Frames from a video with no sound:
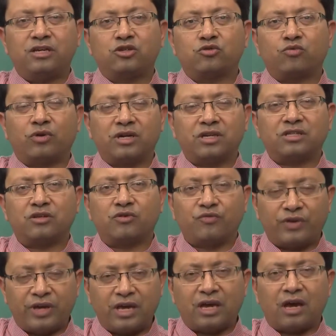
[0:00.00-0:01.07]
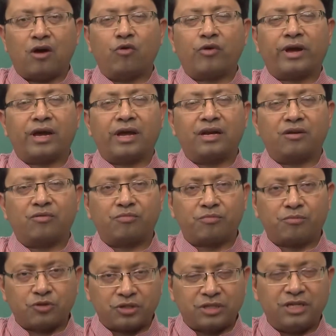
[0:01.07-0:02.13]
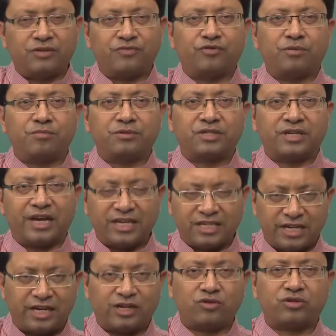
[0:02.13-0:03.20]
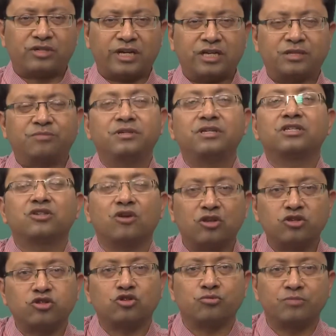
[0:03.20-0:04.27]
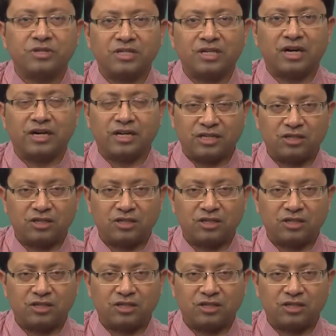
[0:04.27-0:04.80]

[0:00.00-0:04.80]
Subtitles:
So, what is the way how I can proceed from stage A to stage B is also to be studied.